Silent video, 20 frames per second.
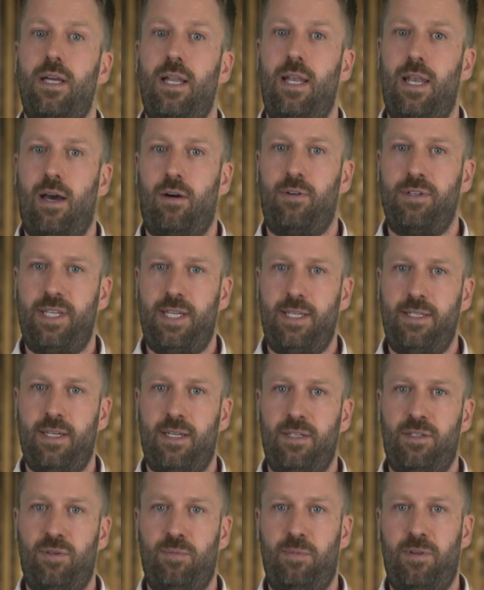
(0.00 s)
allow data
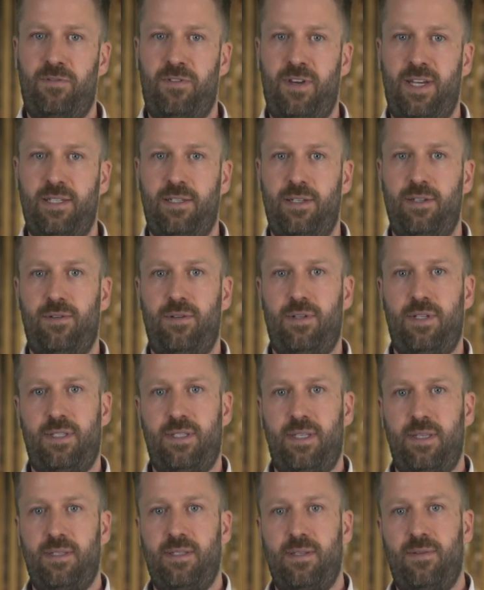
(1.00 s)
to be fed into the
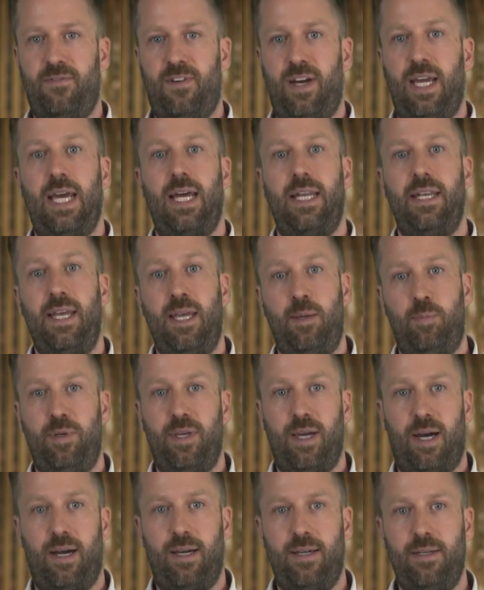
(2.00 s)
system via an
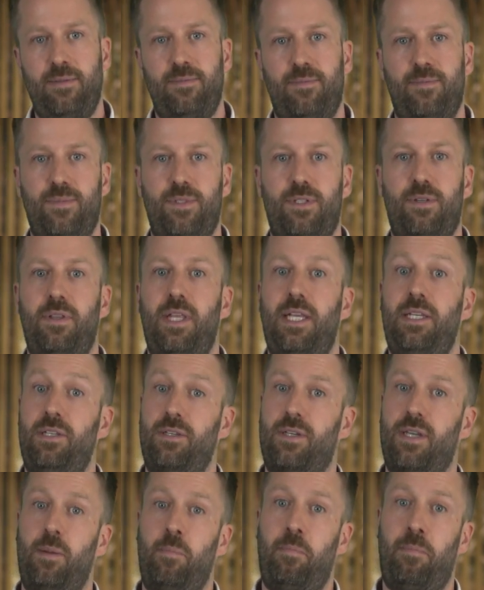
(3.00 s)
API so that you
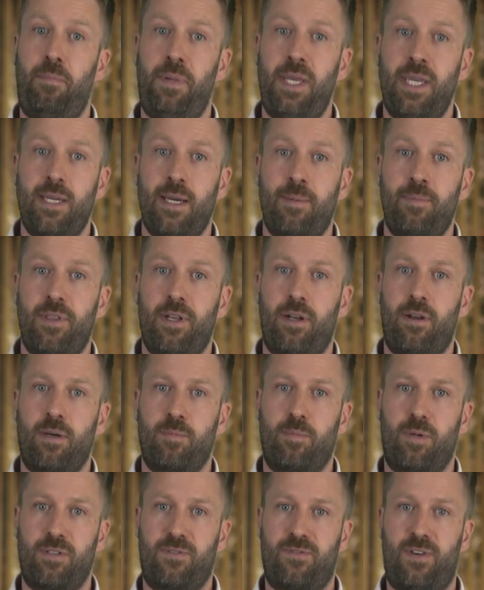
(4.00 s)
can pick up the
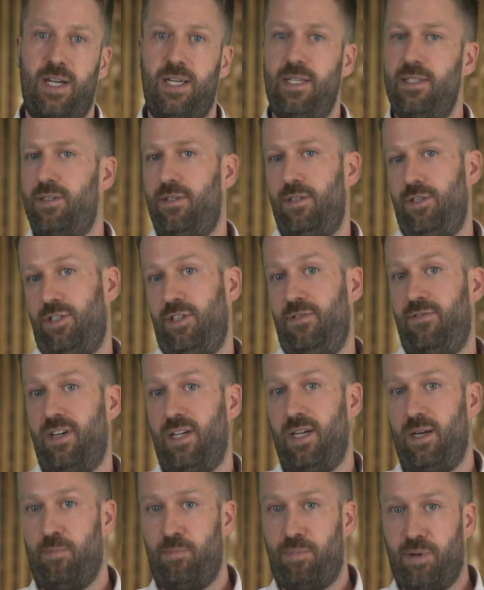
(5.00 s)
Lockbox files, e.g.
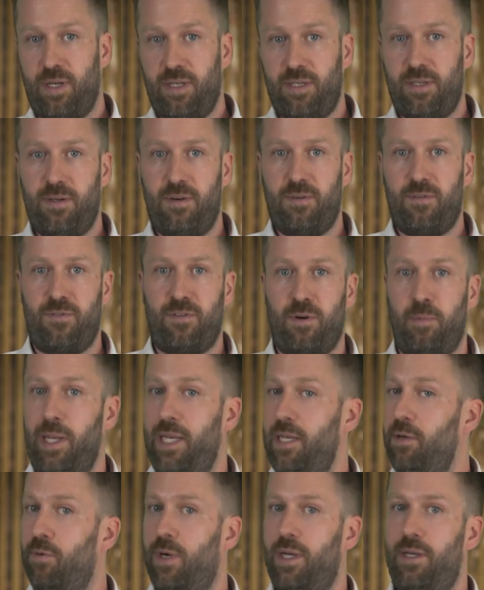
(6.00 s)
via a bot, from
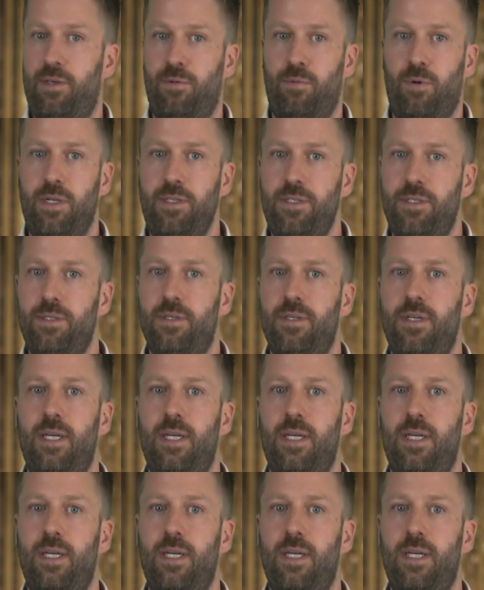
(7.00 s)
anywhere you want.